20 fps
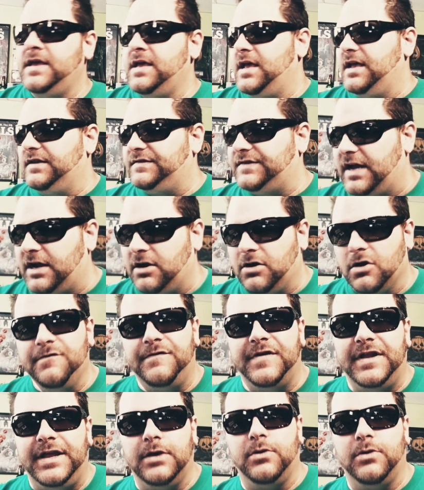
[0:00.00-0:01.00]
is Arrow
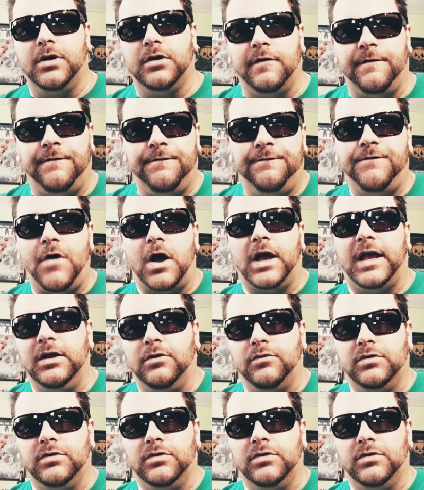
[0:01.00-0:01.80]
Video gonna fucking